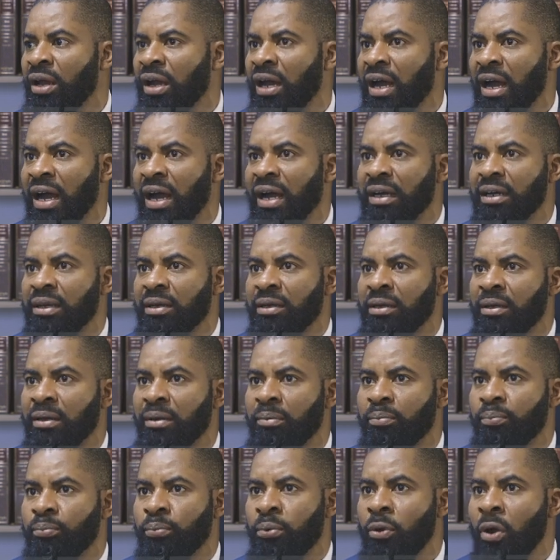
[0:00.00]
and
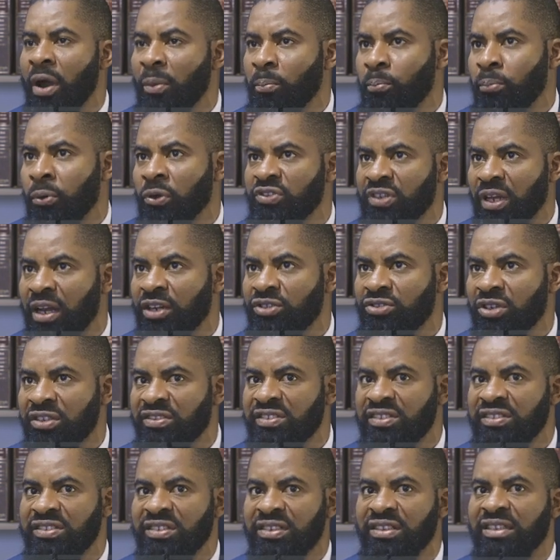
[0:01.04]
post-election
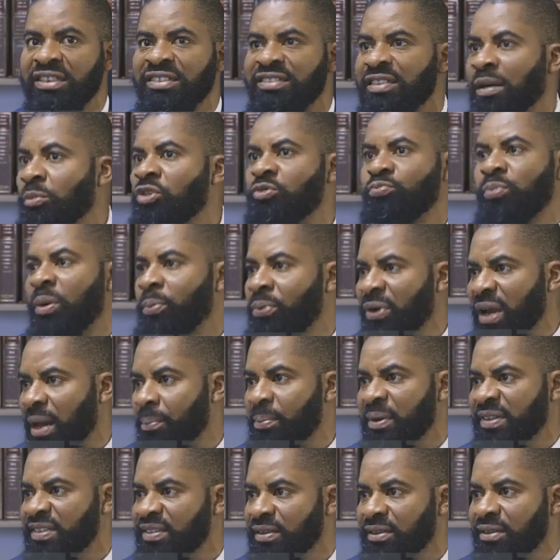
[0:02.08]
season is the most popular
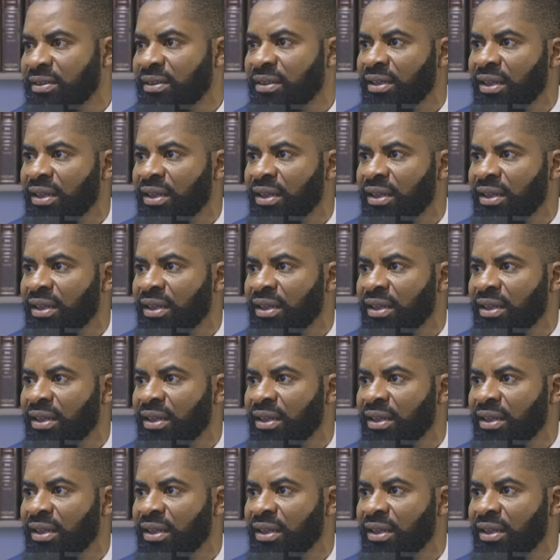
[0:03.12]
person.